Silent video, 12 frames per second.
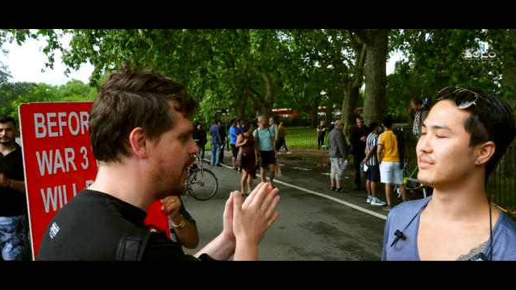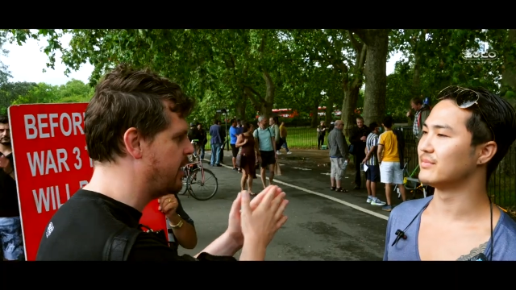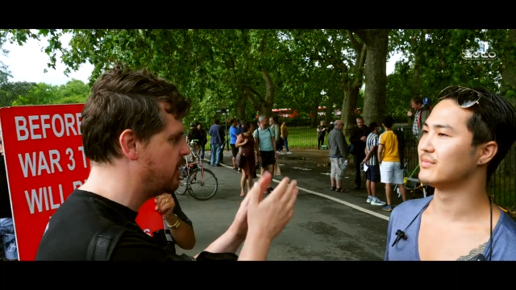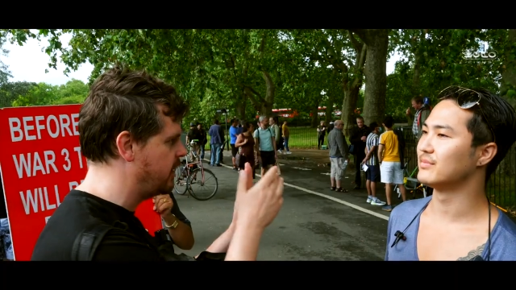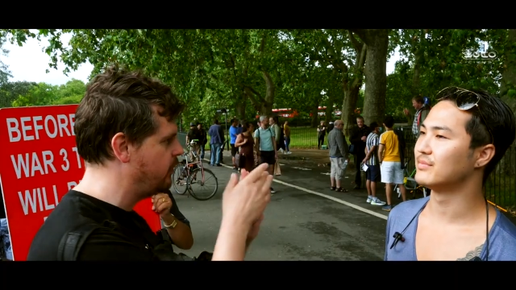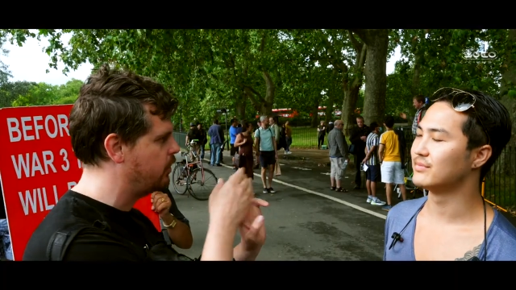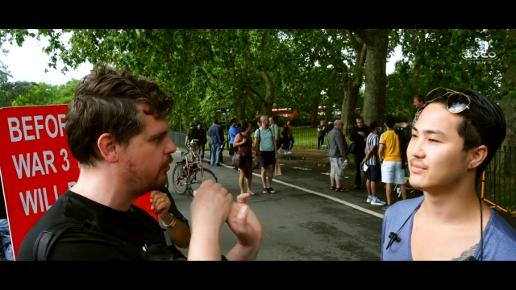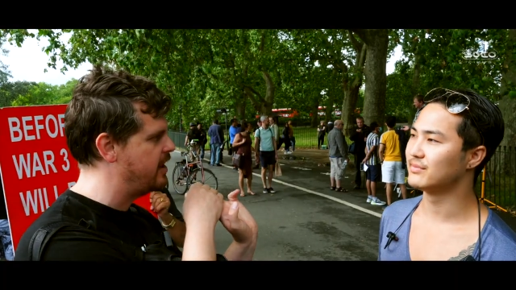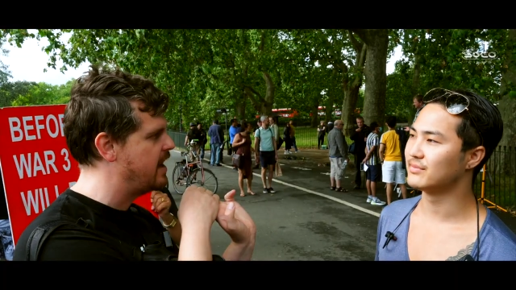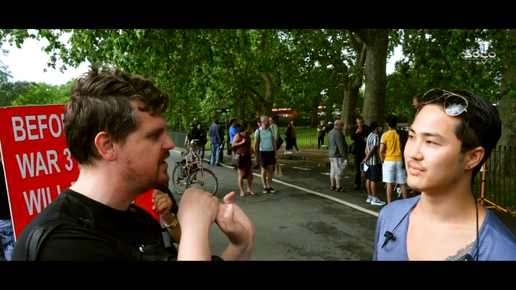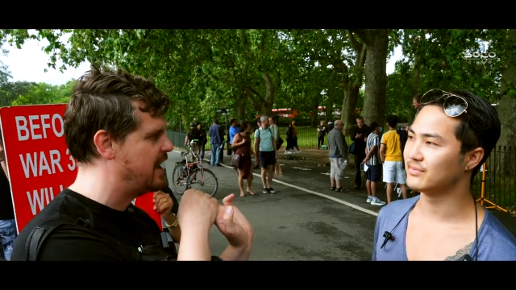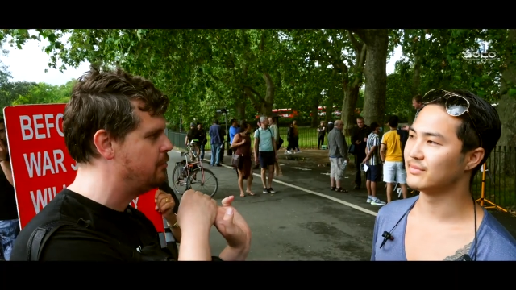Speaker 1: And I'll give you
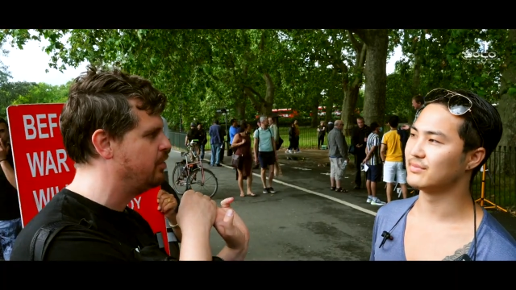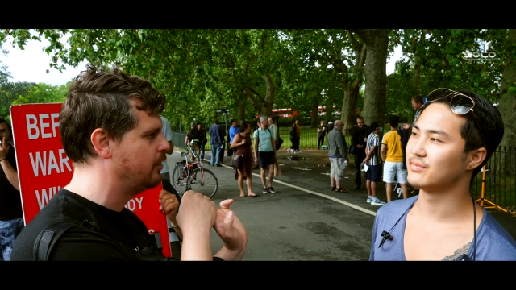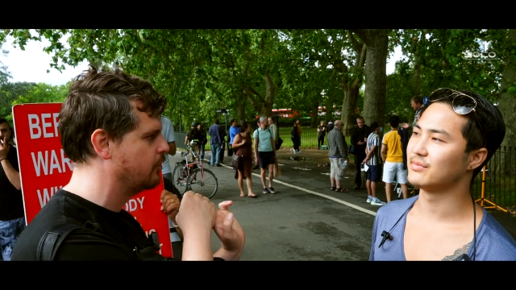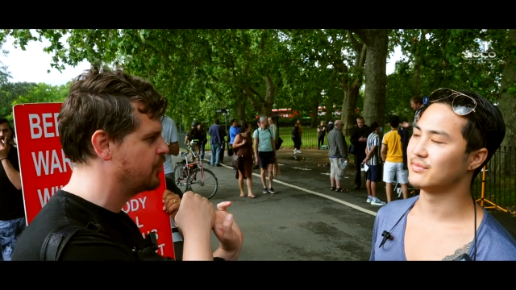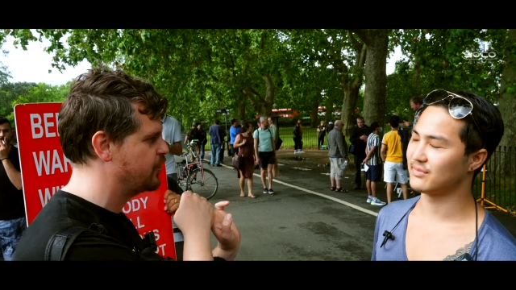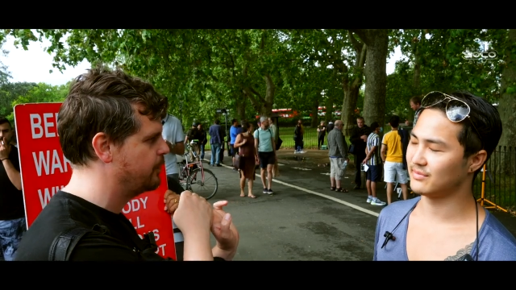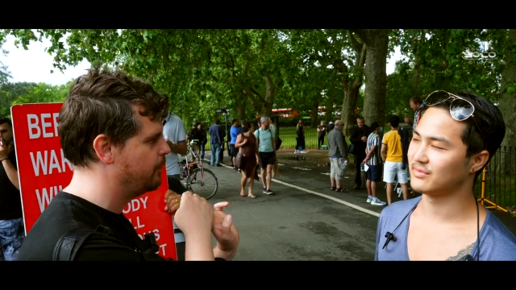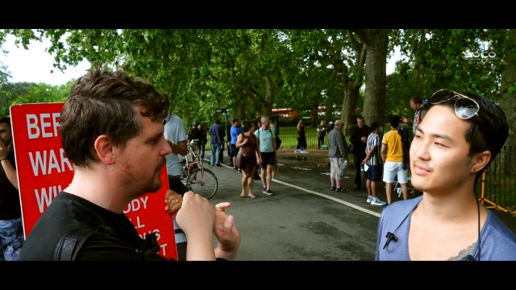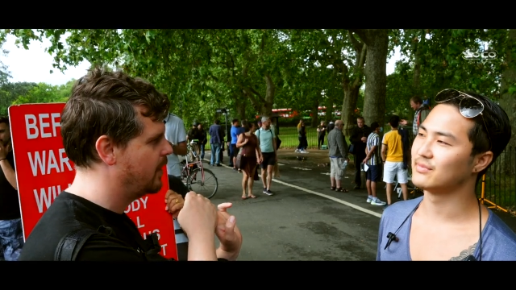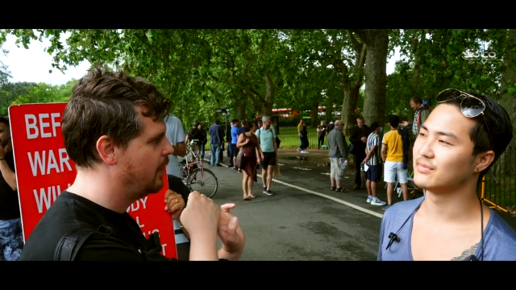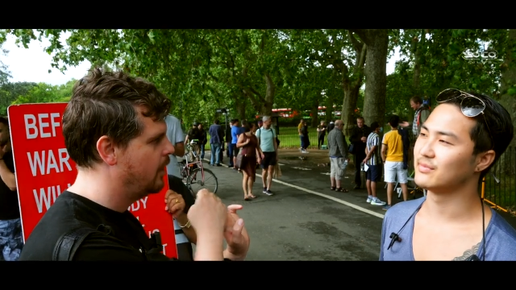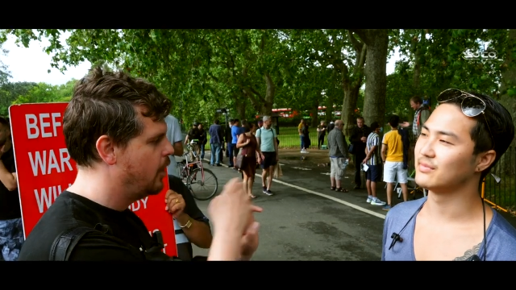three examples.
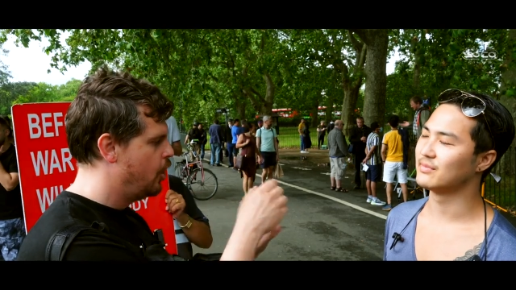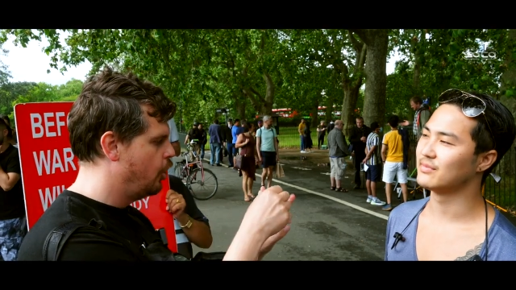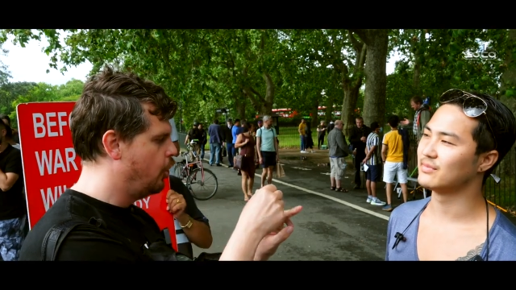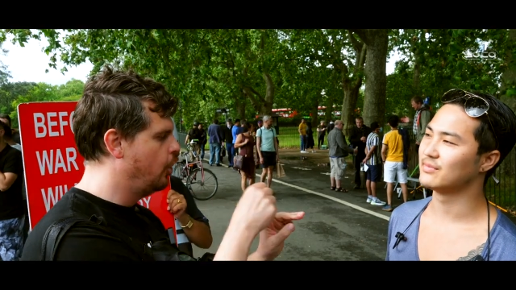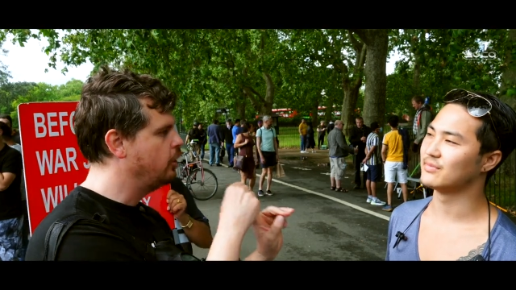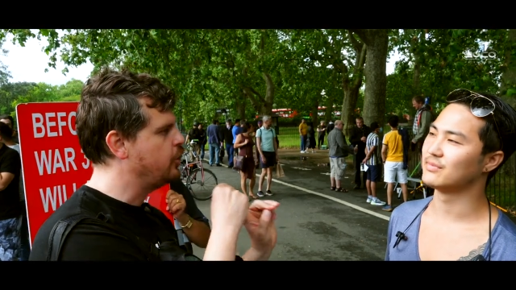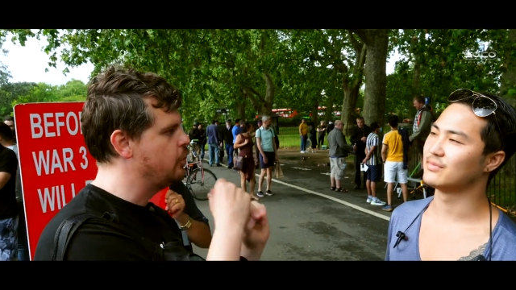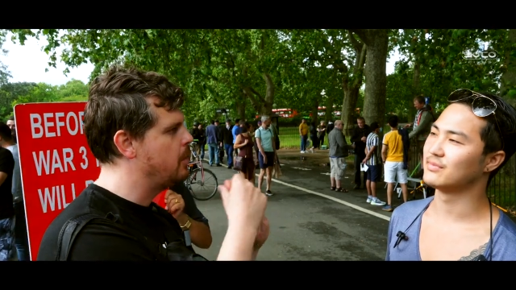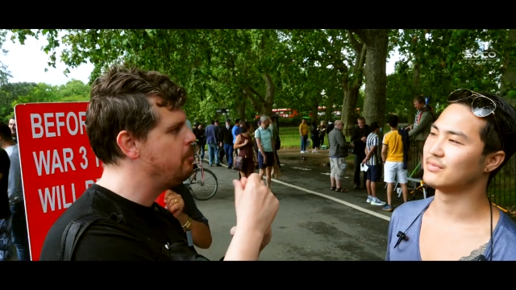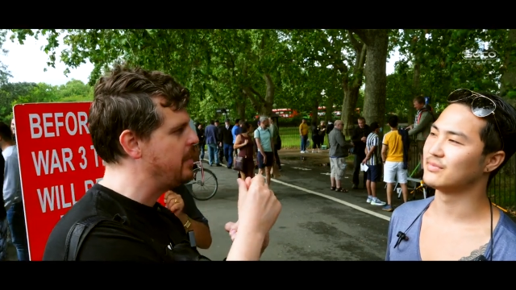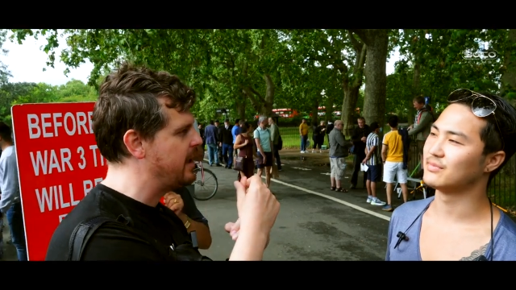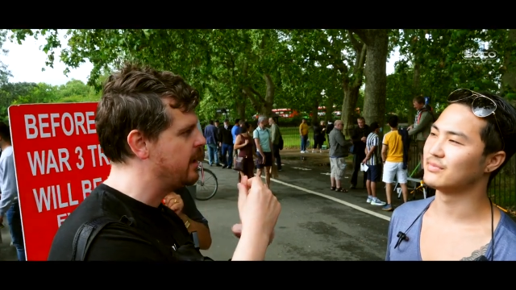All
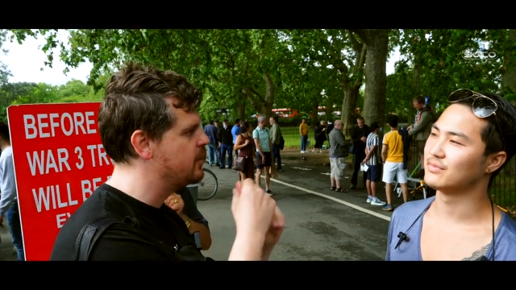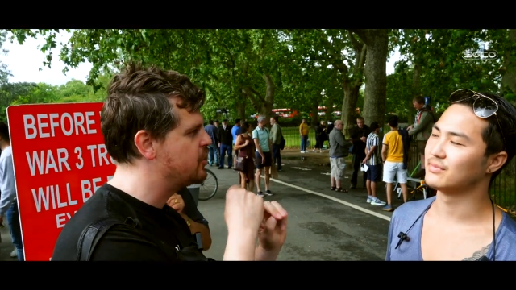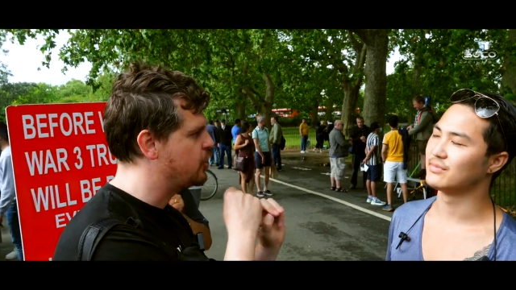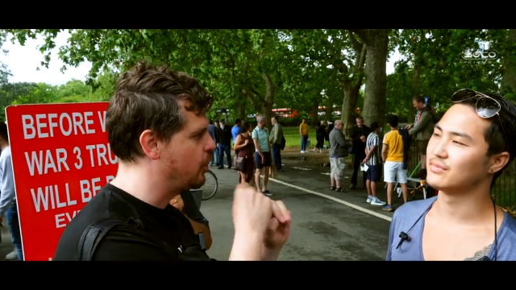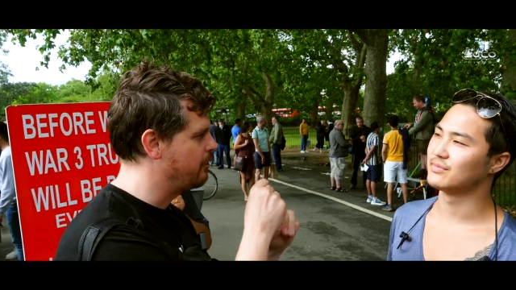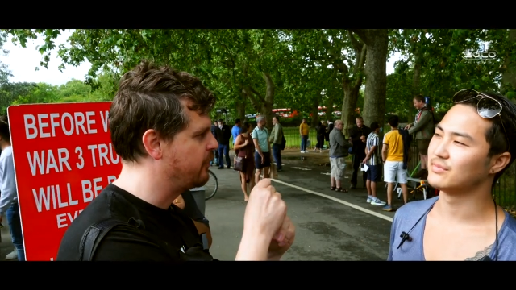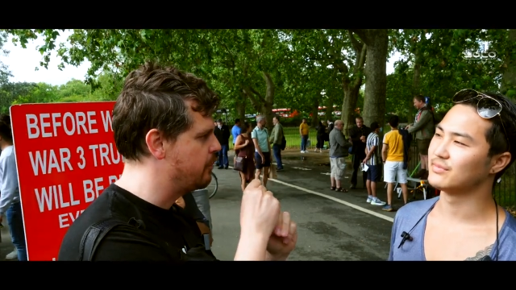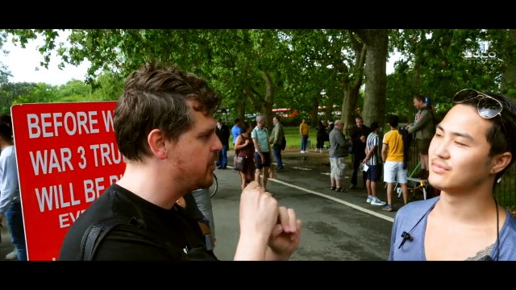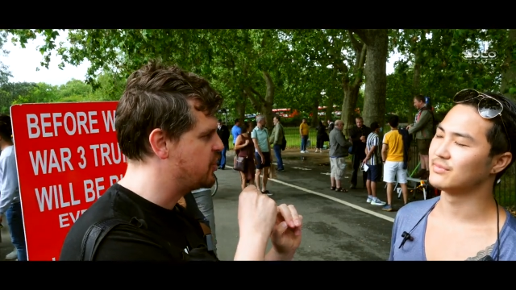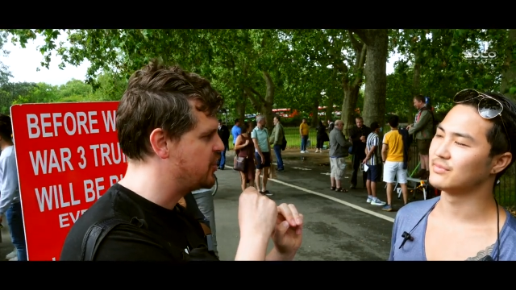human beings come from the